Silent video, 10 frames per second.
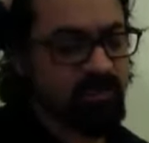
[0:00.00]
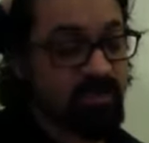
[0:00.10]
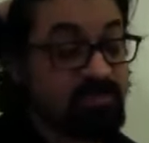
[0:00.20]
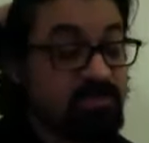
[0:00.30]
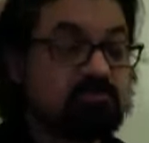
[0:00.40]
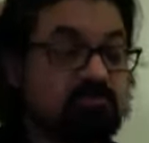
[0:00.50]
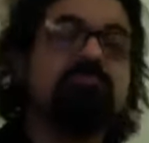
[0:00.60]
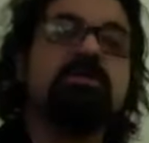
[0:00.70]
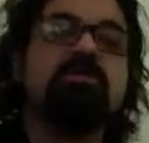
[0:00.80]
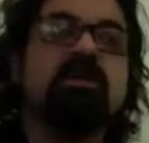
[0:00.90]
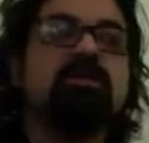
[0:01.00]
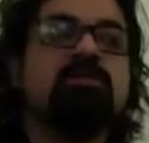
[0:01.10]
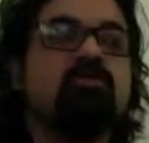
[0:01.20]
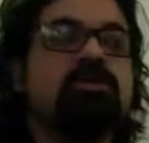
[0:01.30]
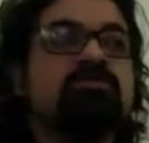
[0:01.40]
i'm still you know i
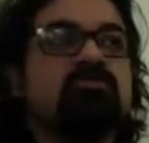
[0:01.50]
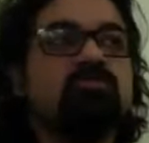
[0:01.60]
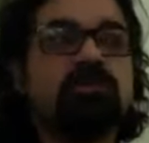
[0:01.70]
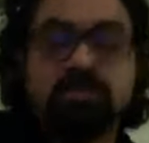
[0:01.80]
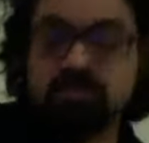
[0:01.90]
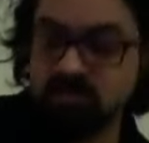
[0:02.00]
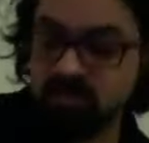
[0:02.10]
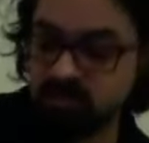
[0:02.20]
think one is always learning